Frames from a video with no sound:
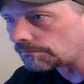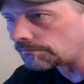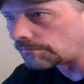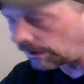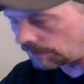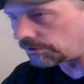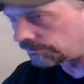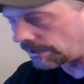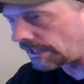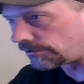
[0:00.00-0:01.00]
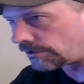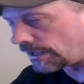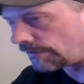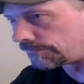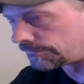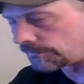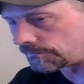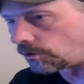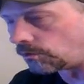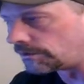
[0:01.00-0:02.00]
I would rather have
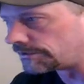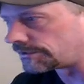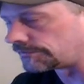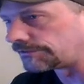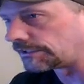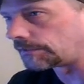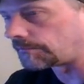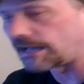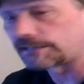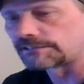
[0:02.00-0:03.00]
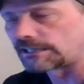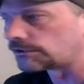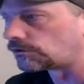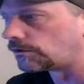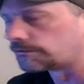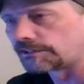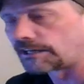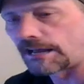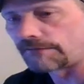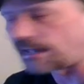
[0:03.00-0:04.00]
Owens and fucking McIntyre go over than
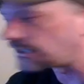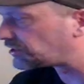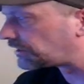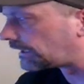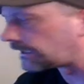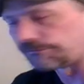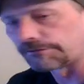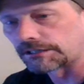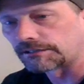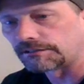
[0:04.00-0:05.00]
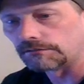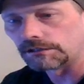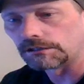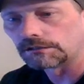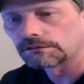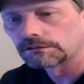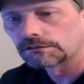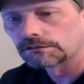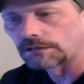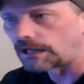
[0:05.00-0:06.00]
have that shit on the fucking TV.
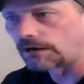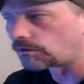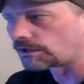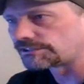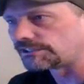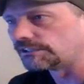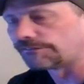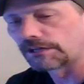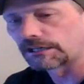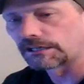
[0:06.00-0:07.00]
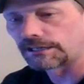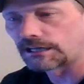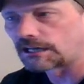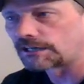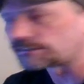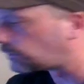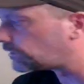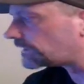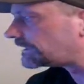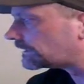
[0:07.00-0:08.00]
I don't want to see the fucking Iconics. I want
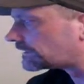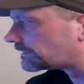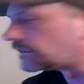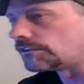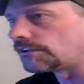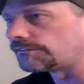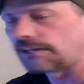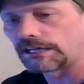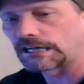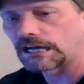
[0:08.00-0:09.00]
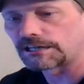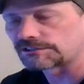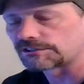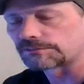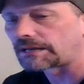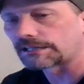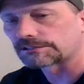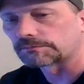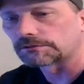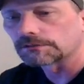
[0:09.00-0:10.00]
to see as little of the Iconics as
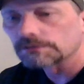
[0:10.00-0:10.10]
possible.